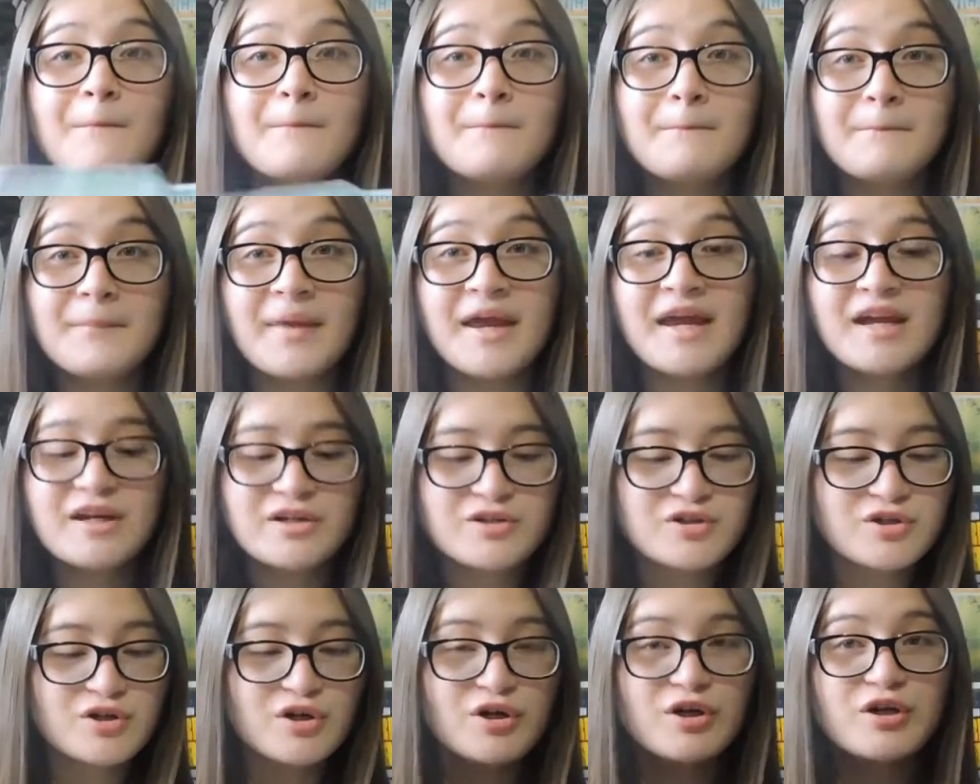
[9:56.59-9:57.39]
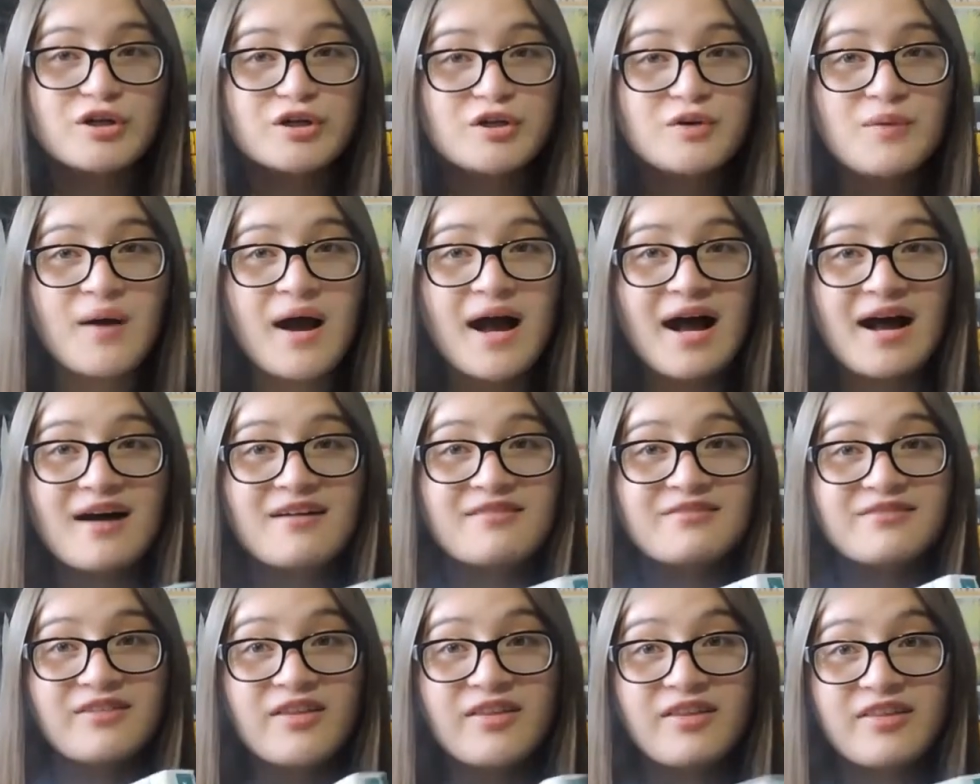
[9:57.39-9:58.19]
make sure you
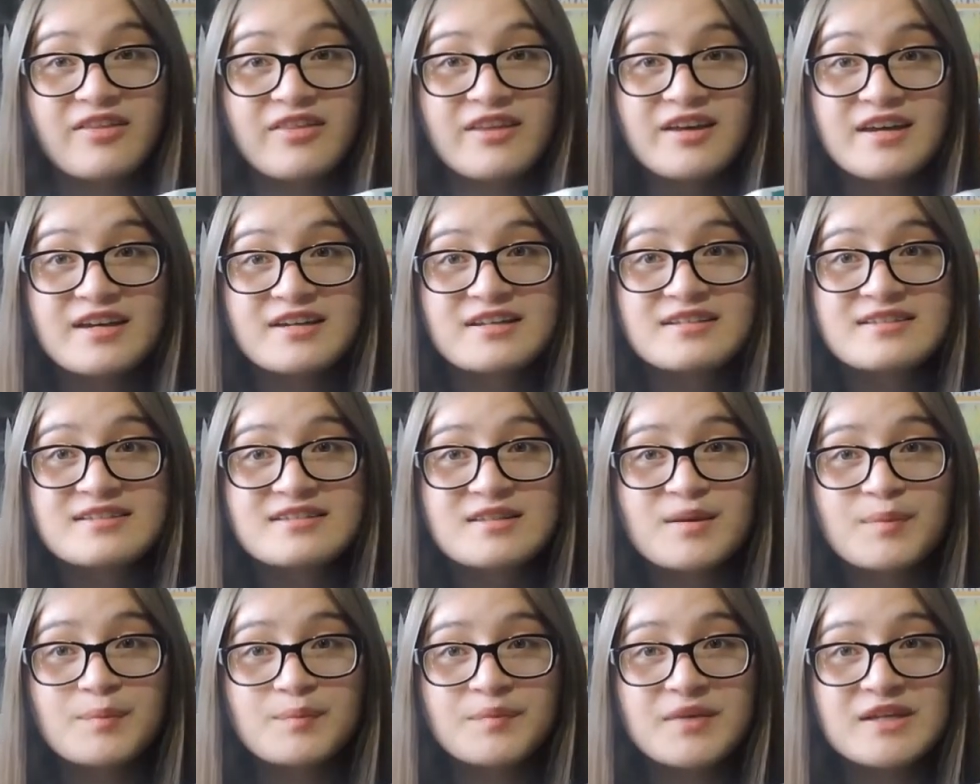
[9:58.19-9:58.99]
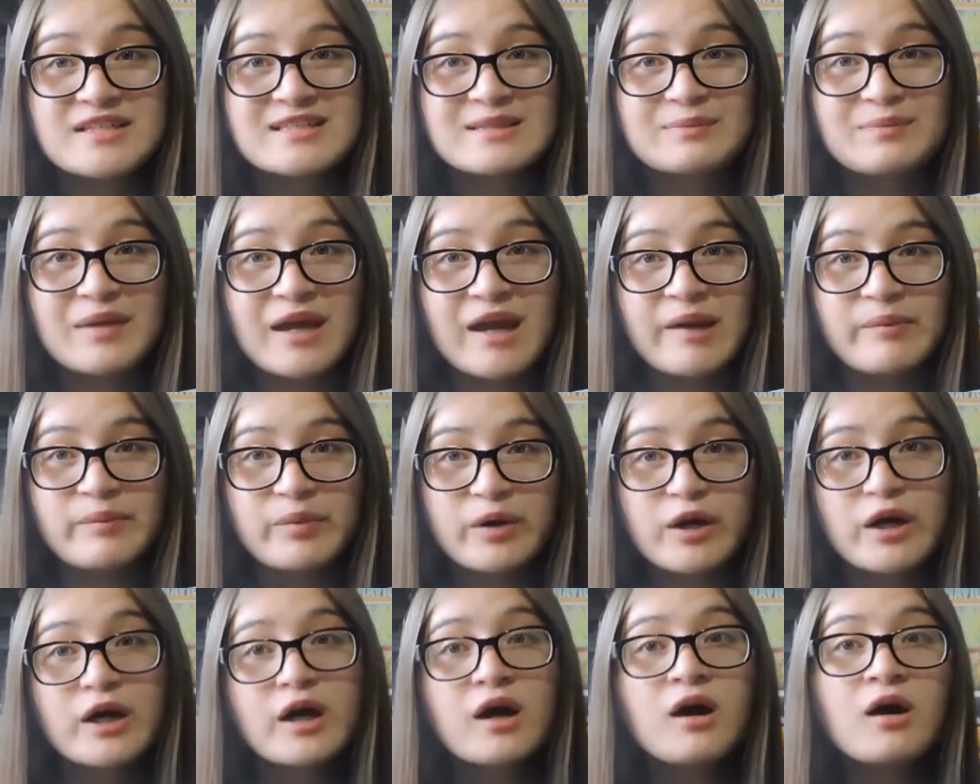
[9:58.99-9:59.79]
have this piece of
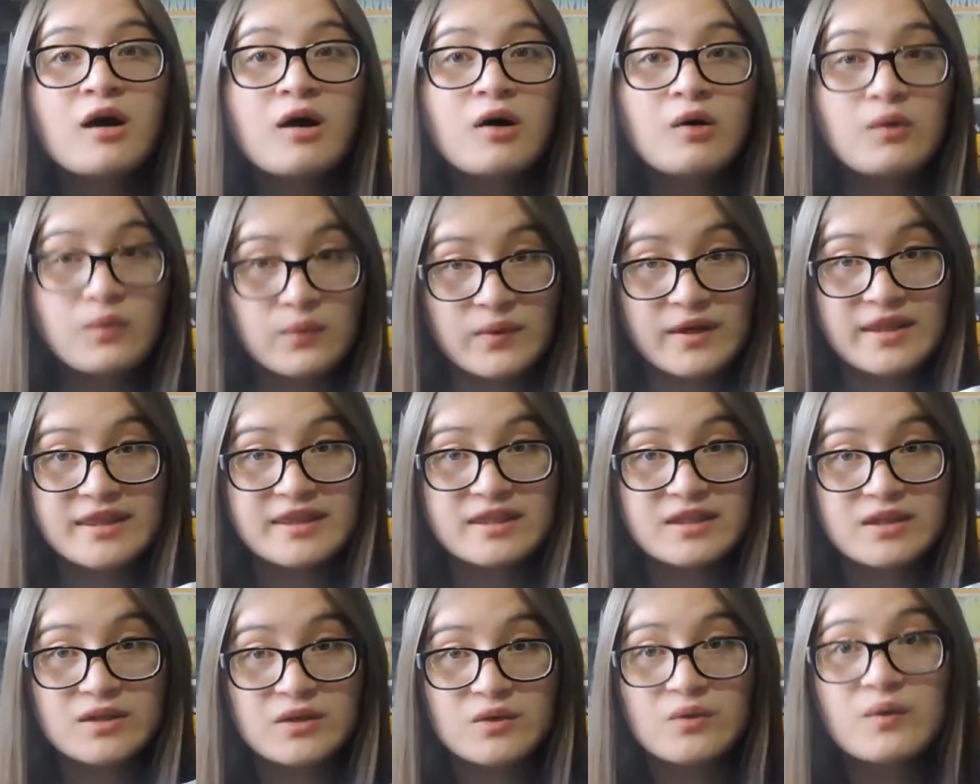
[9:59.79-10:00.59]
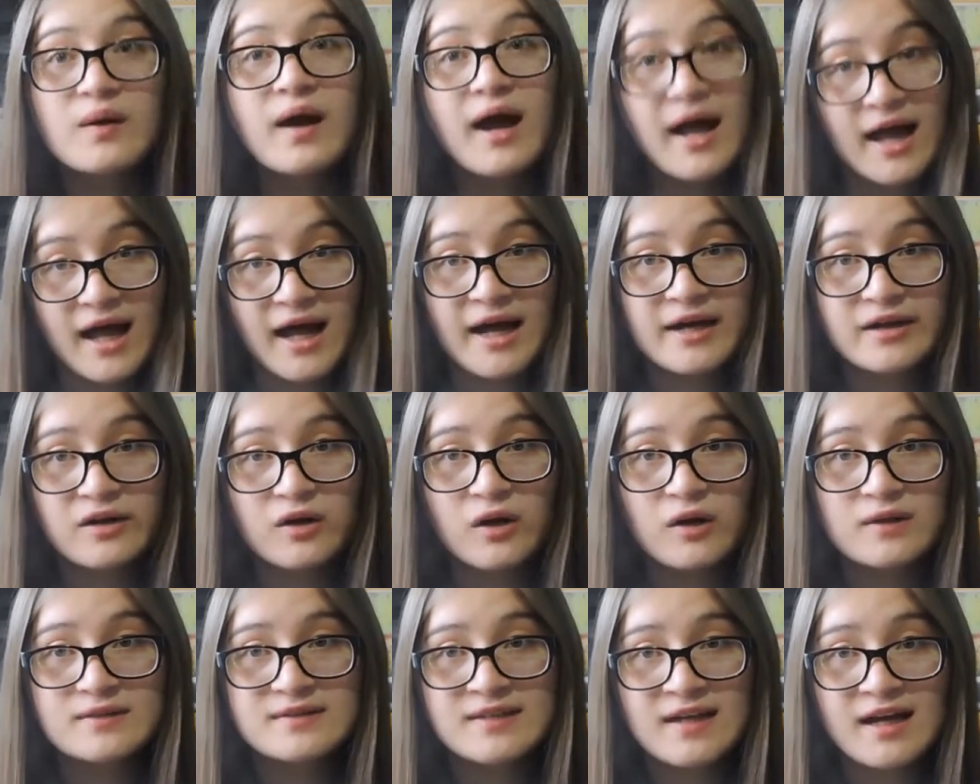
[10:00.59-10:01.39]
paper with you at
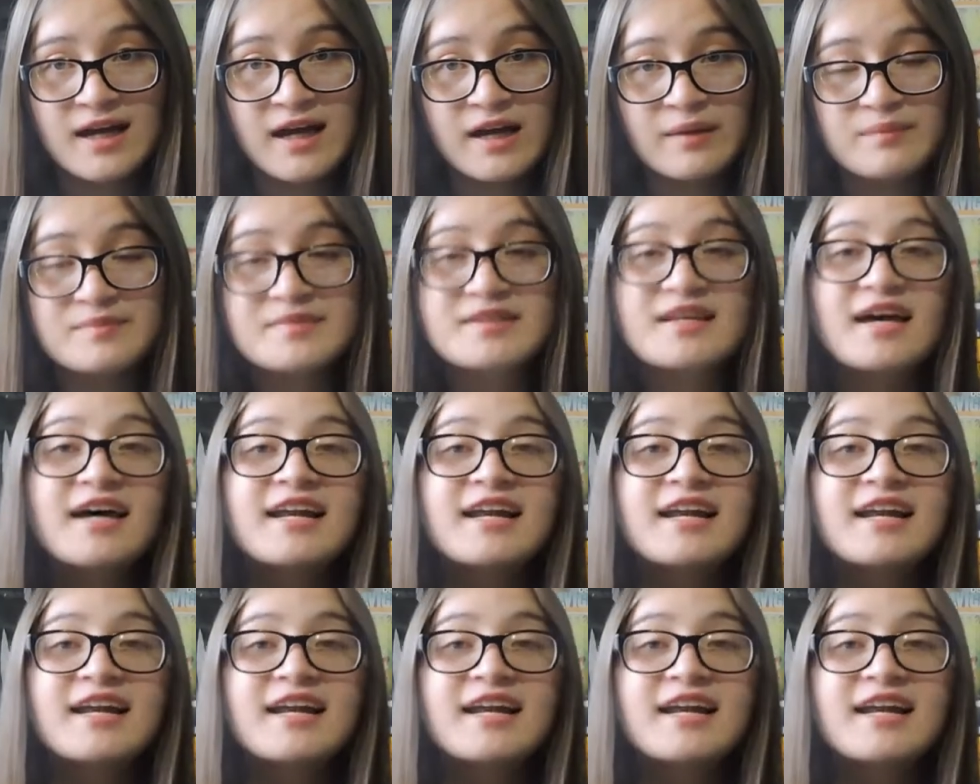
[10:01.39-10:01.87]
all times.